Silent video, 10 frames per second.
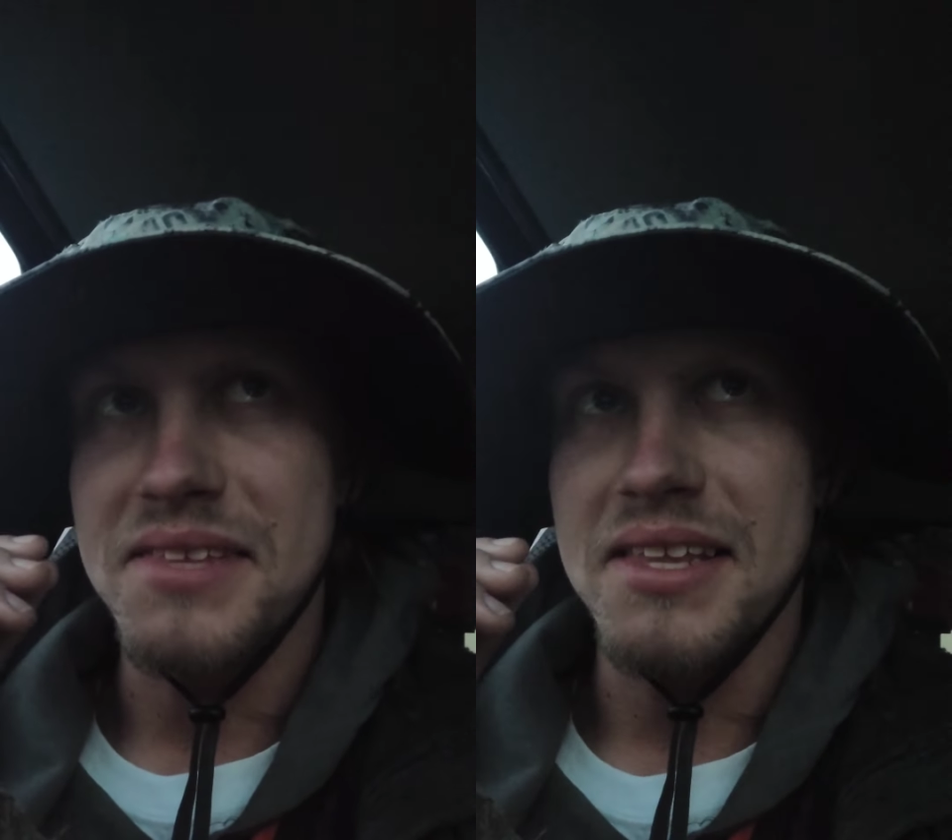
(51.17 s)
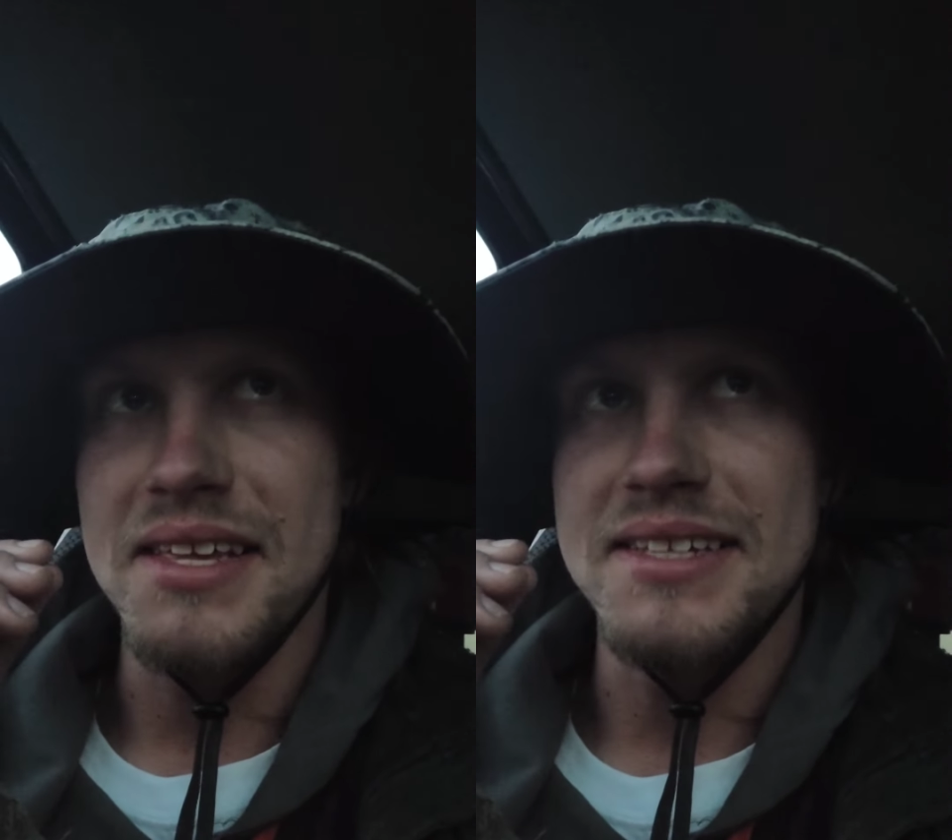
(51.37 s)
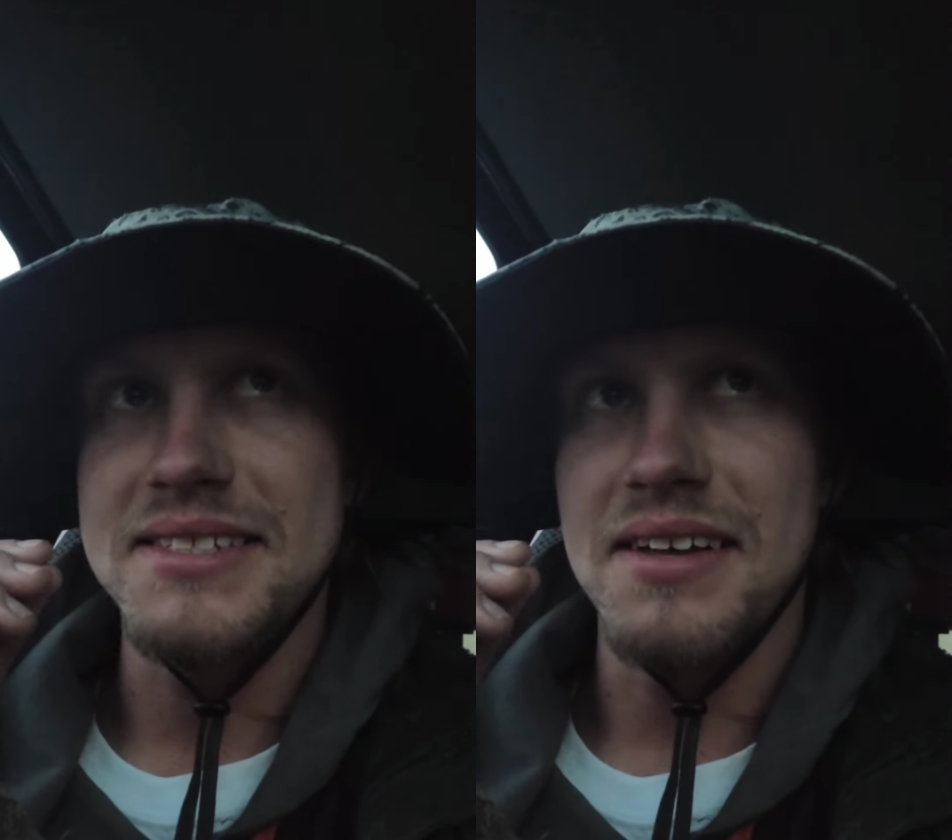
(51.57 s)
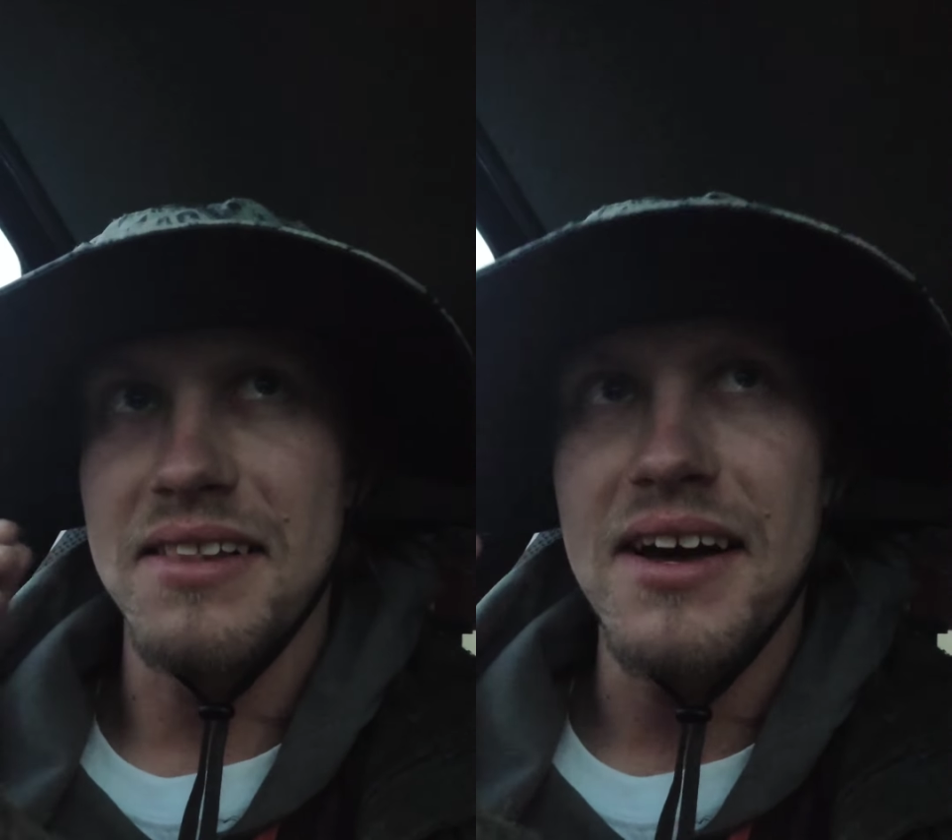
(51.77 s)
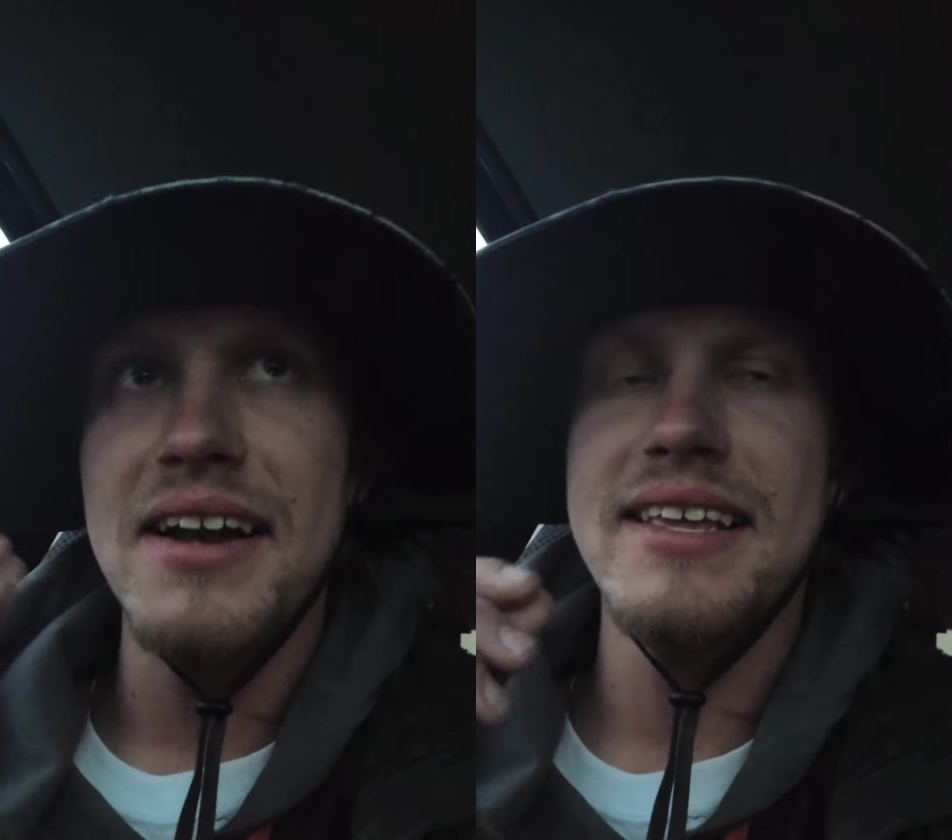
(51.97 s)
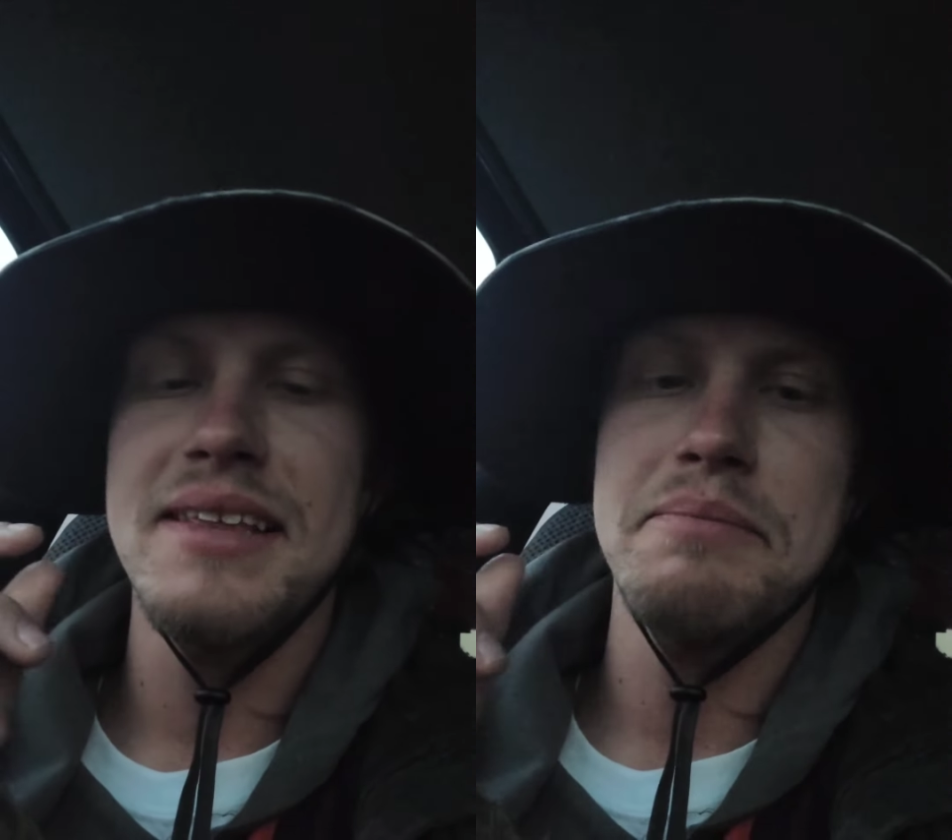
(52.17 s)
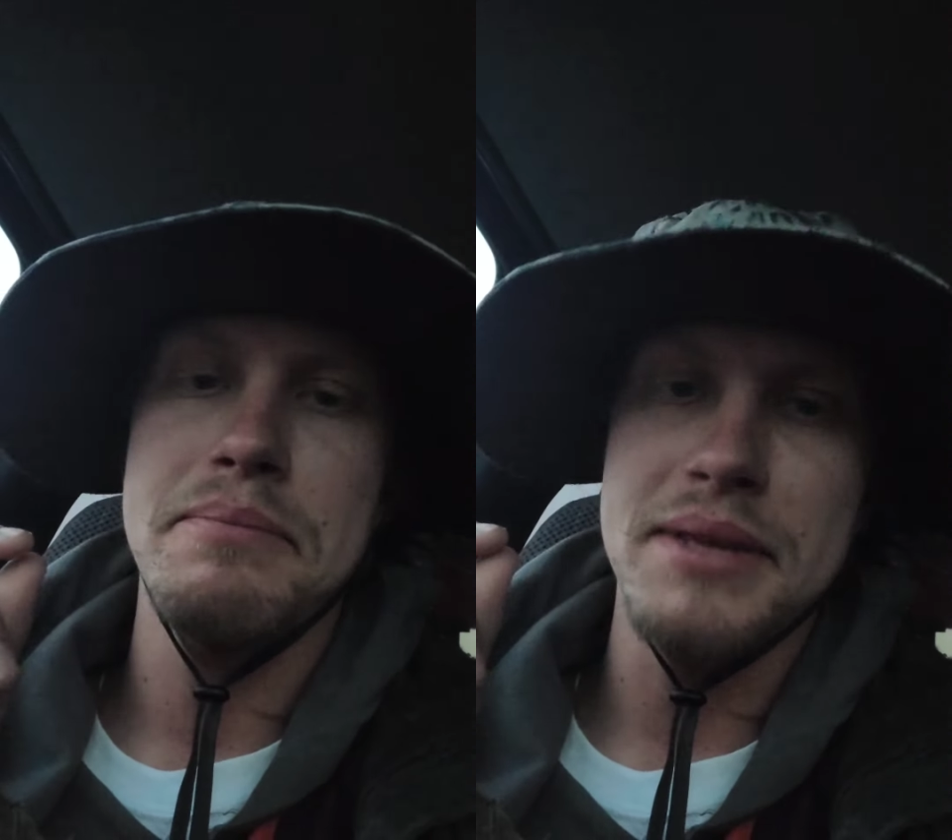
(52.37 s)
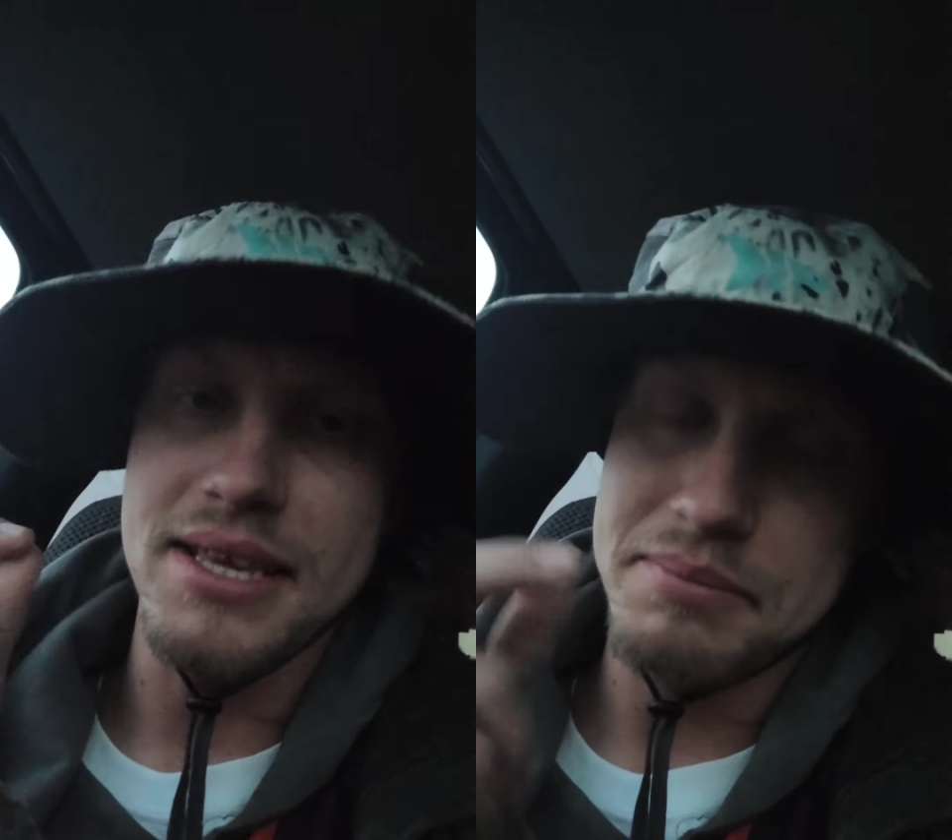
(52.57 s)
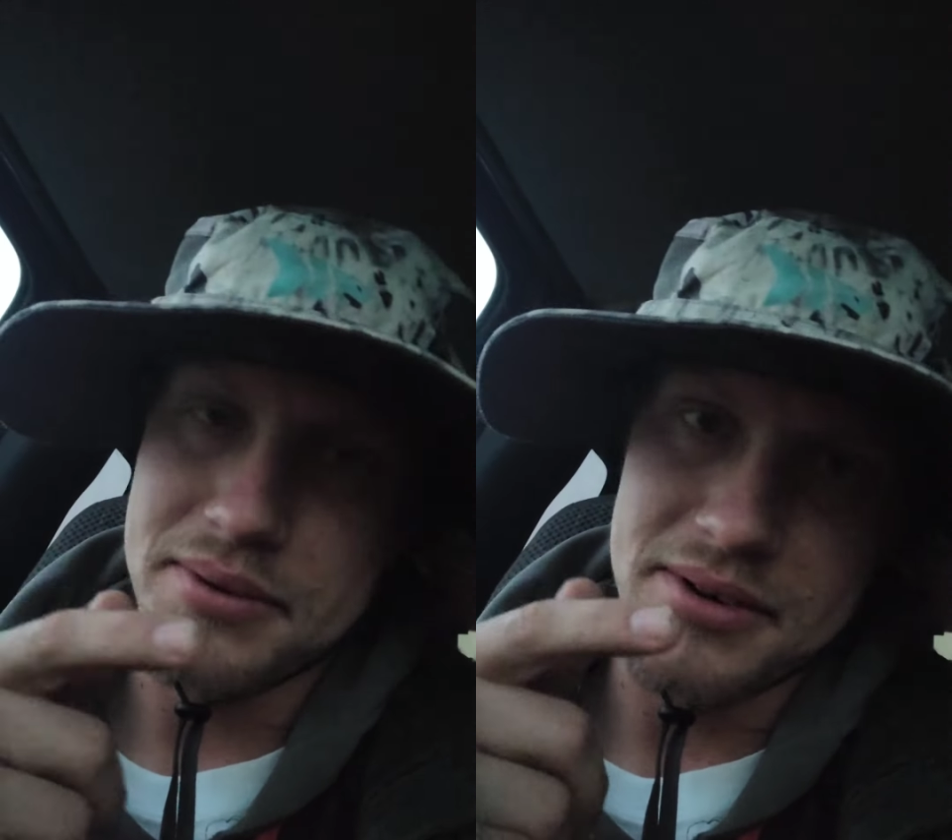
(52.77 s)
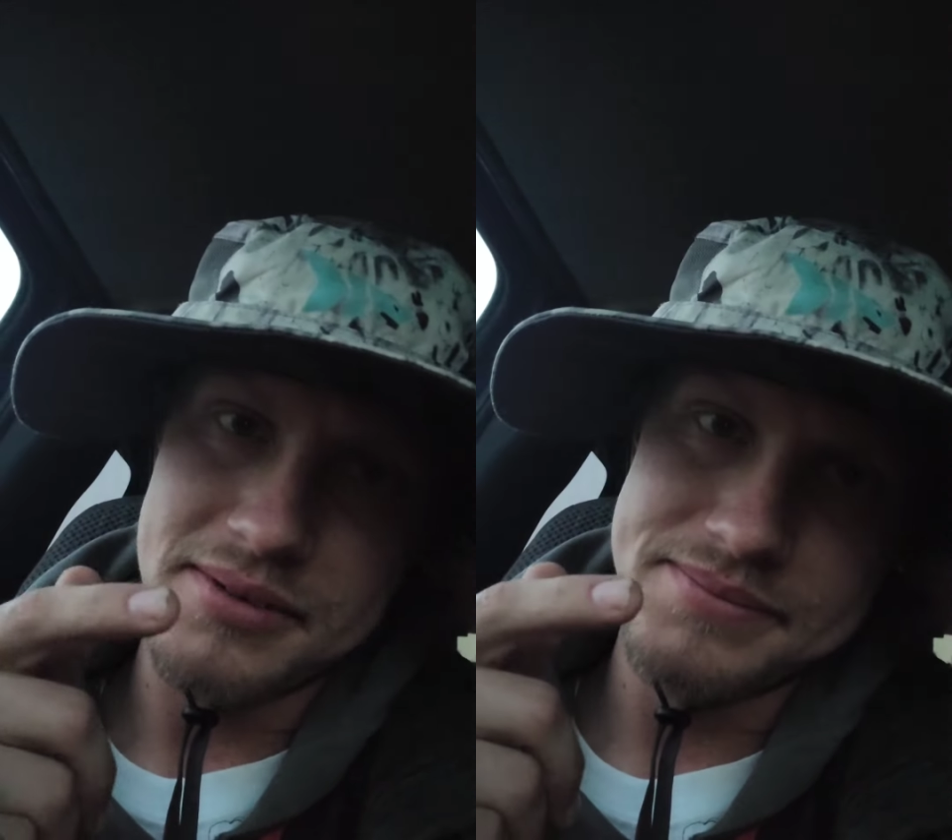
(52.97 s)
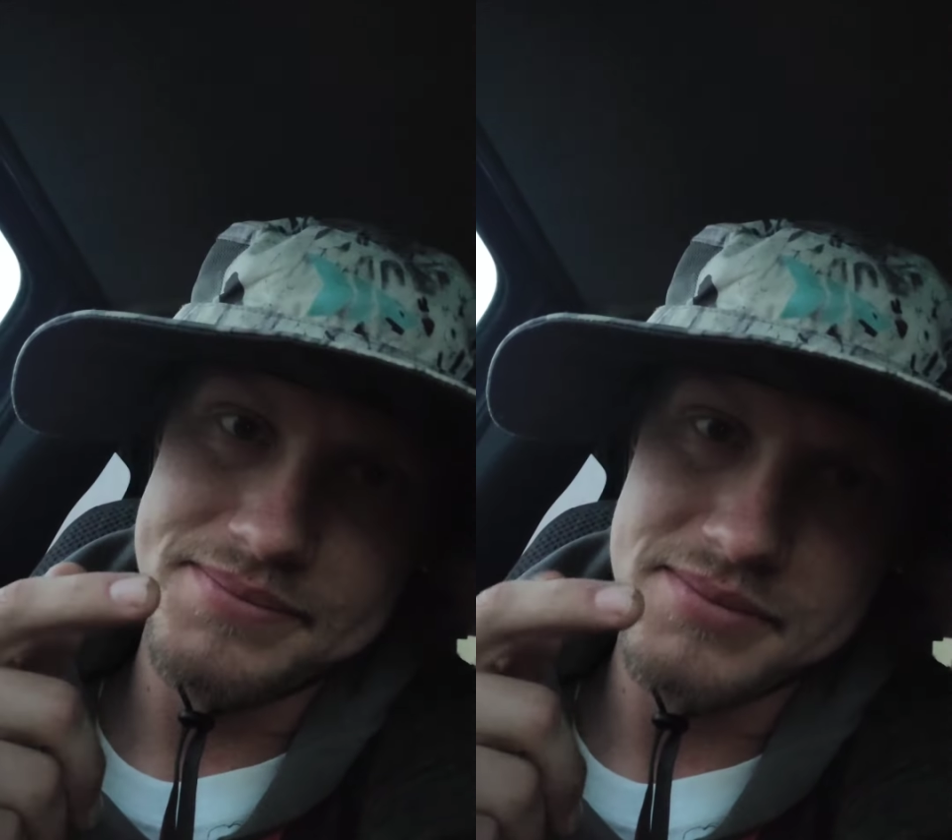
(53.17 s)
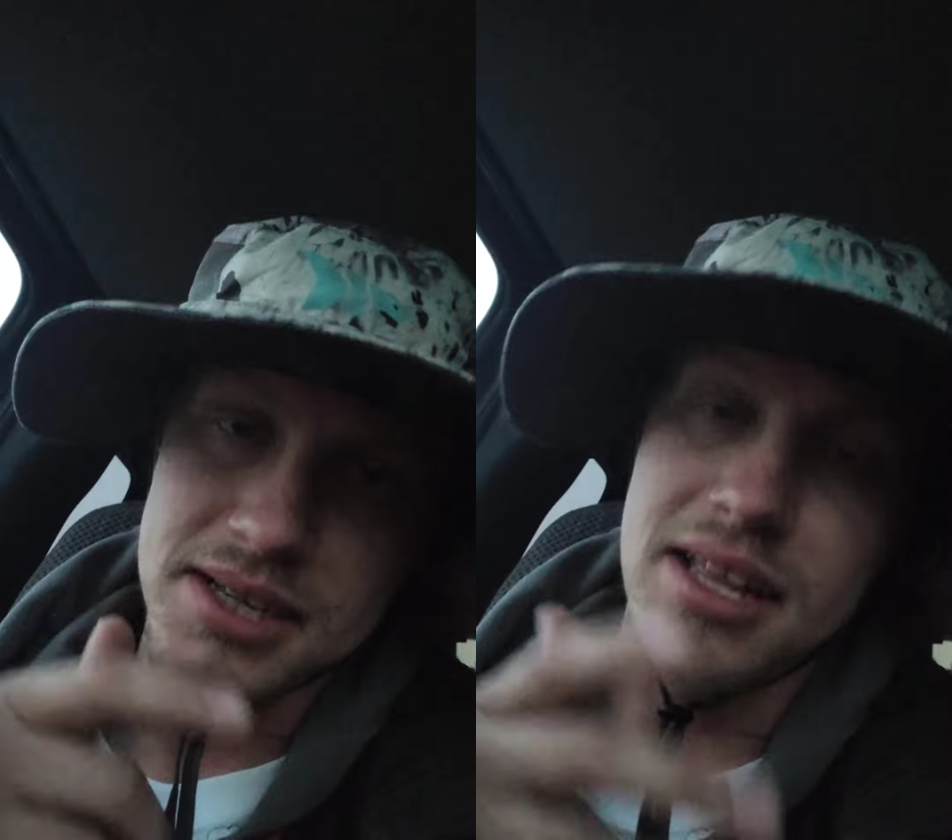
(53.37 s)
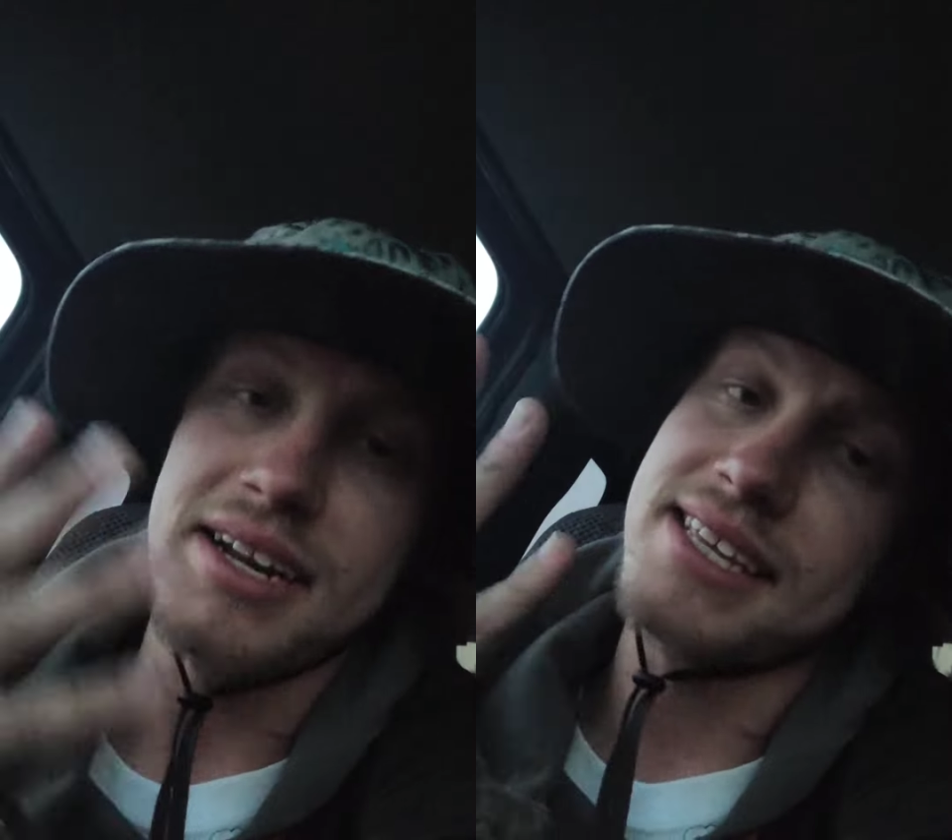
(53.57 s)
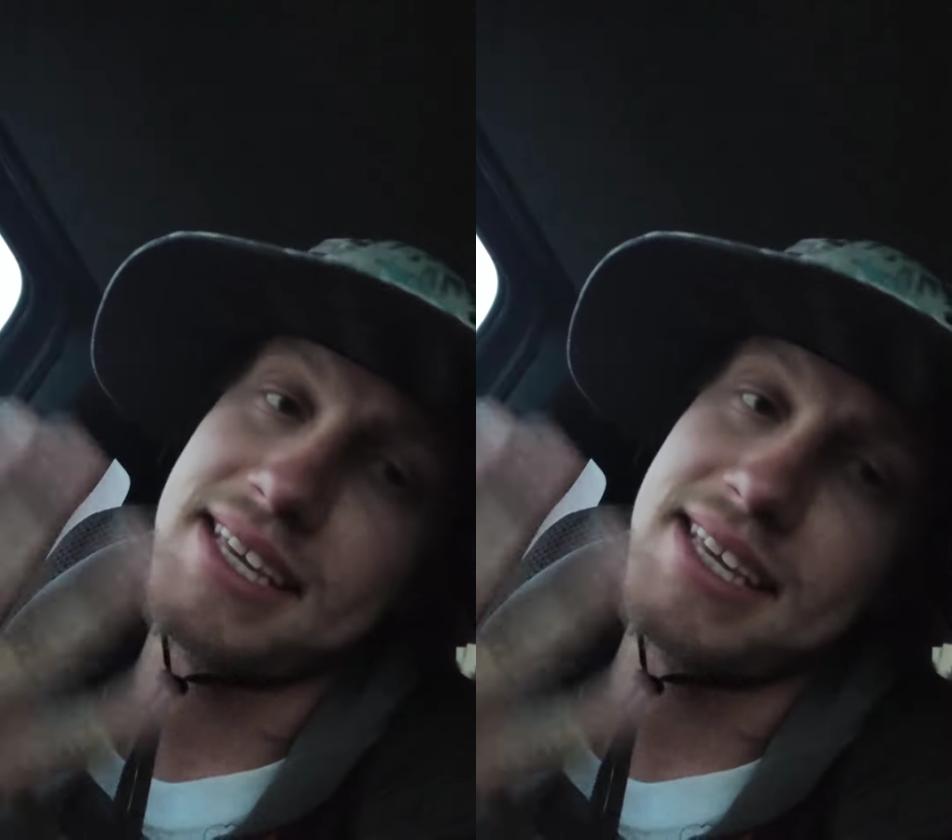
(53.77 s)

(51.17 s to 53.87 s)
is a lot of people, a lot of